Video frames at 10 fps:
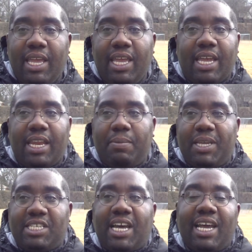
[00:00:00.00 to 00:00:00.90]
It can
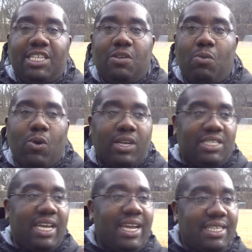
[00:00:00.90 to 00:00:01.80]
be tied to more
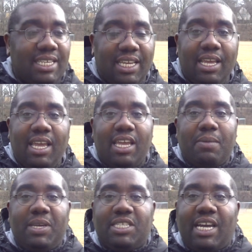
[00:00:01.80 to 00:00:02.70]
anxiety. It
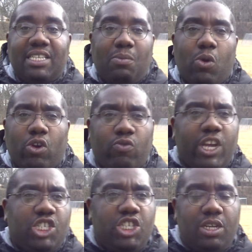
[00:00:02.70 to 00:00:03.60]
can be tied to more
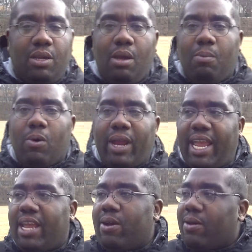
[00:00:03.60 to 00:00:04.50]
aggression, more
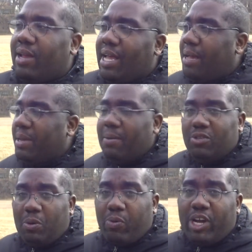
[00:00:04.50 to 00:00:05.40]
anger. I mean,
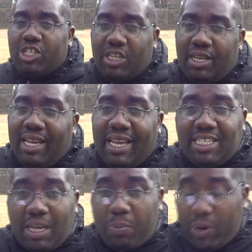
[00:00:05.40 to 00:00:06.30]
depression.
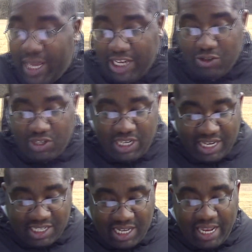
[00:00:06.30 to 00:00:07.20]
It's a pretty
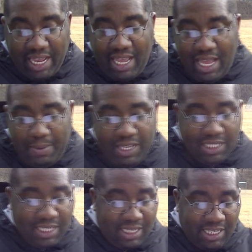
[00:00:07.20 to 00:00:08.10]
interesting study. I mean,
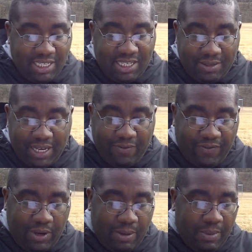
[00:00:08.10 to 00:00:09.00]
this is this is something
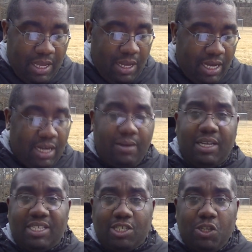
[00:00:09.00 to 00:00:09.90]
from
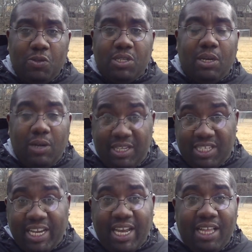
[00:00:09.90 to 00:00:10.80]
uh, two uh,
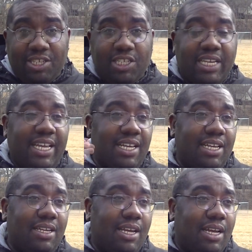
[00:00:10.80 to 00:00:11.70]
psychologists and
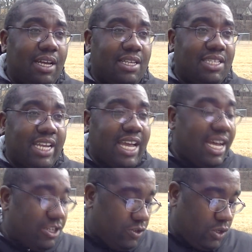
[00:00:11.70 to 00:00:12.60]
a, a
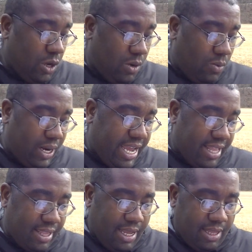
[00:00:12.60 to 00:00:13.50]
psychiatrist, one
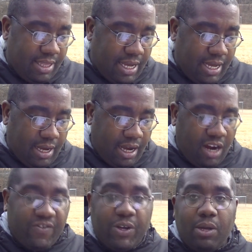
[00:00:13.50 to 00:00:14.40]
at the
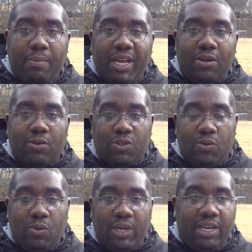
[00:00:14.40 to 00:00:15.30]
Harvard uh, Medical
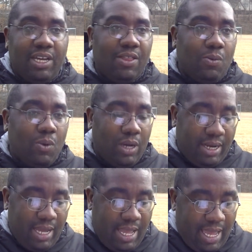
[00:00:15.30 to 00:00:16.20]
School and another
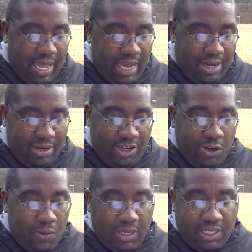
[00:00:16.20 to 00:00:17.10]
one at
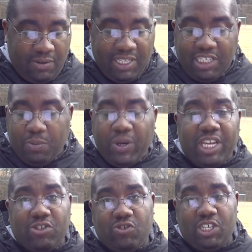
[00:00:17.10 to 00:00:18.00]
Duke. So this is
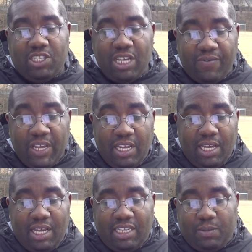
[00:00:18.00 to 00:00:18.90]
pretty interesting
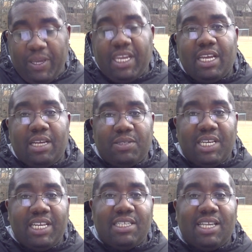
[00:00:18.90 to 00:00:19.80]
stuff. Uh, speaking of
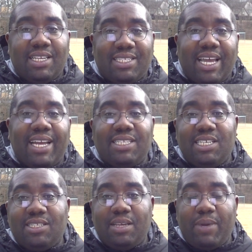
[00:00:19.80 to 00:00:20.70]
studies,
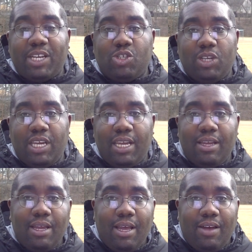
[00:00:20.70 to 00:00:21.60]
scientists have
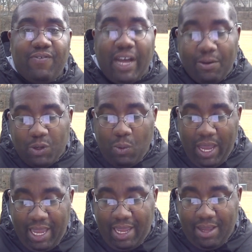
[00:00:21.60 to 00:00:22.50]
actually found a
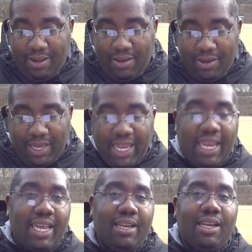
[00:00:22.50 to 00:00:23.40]
way
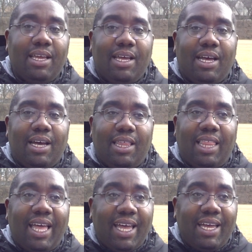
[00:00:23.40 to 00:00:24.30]
okay, in uh,
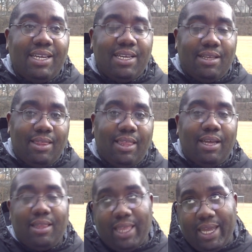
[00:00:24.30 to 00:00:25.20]
Lod,
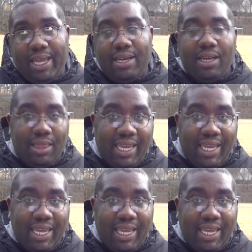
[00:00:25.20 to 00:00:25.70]
Lod,